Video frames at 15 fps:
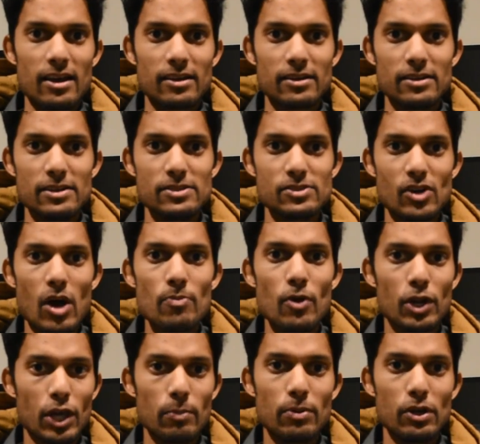because I'm
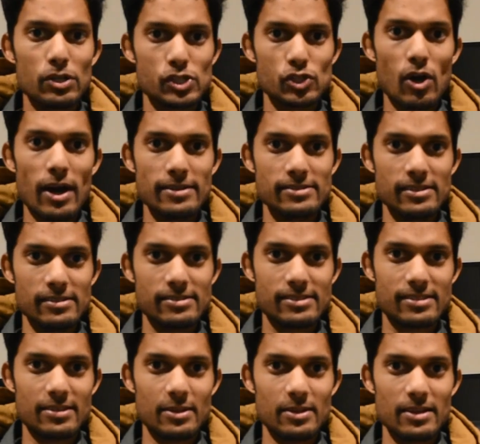not a computer
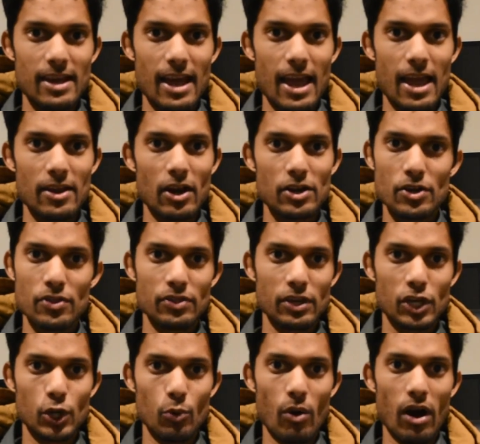scientist, and I don't
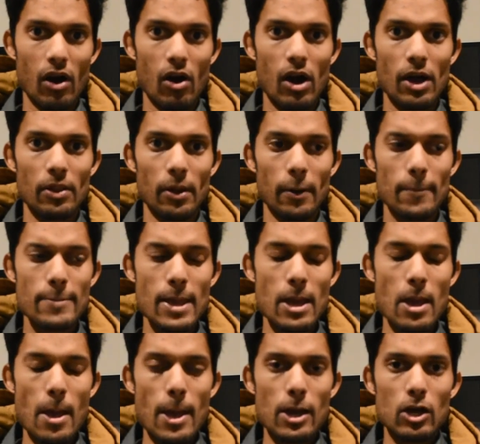think you are either.
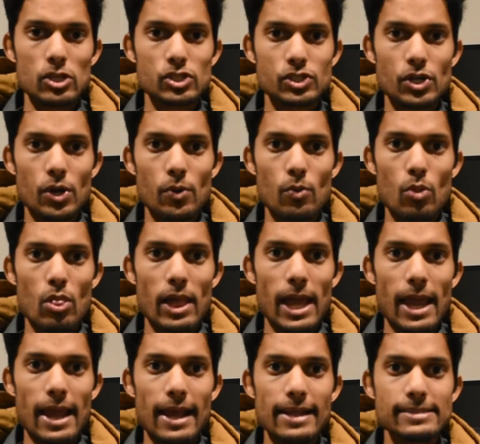So,
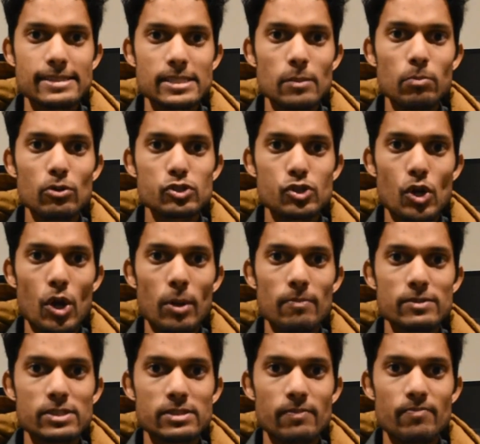in simple
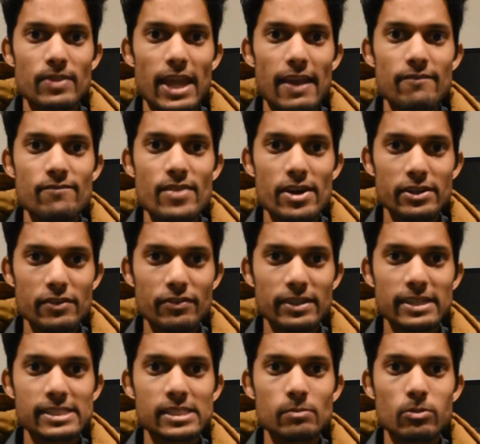terms, in very
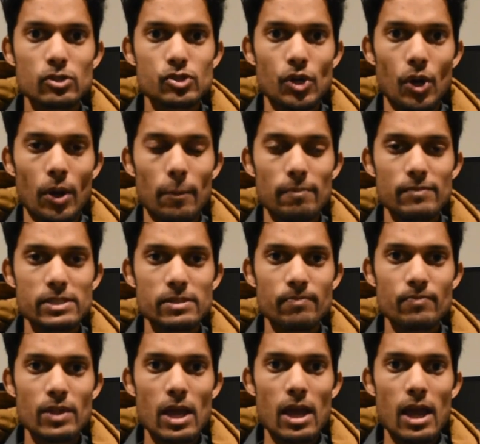very simple terms.
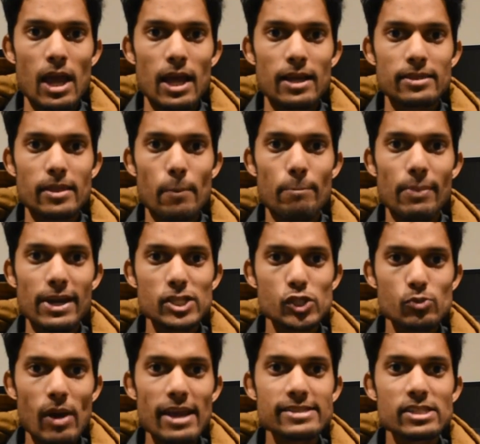The
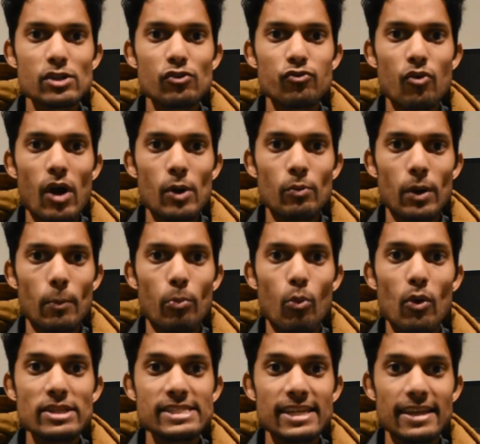best way to define what a
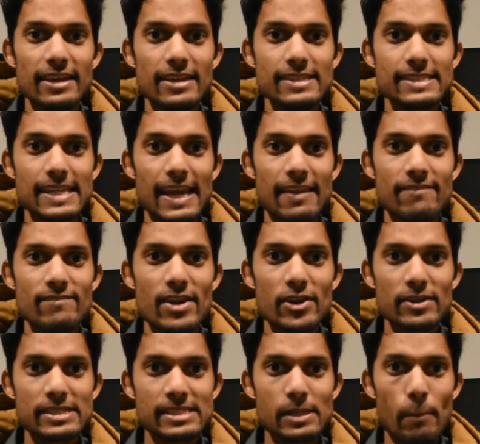pointer is in
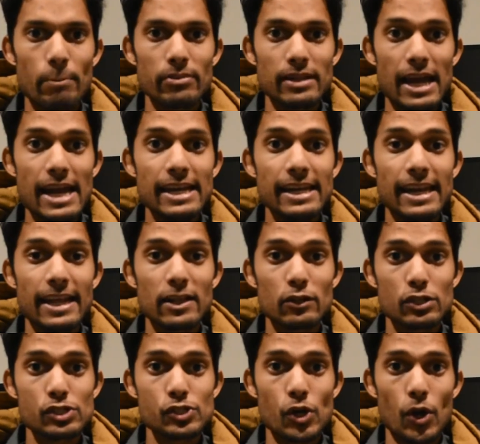very plain
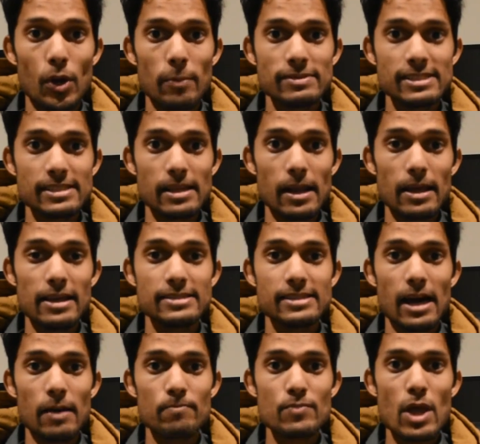English terms is
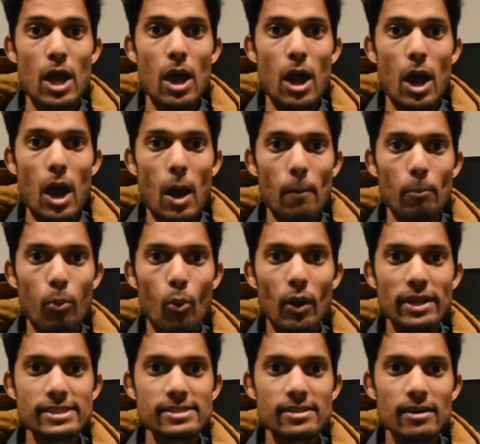that a
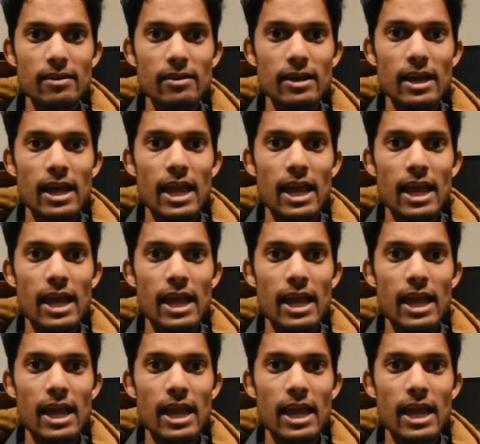pointer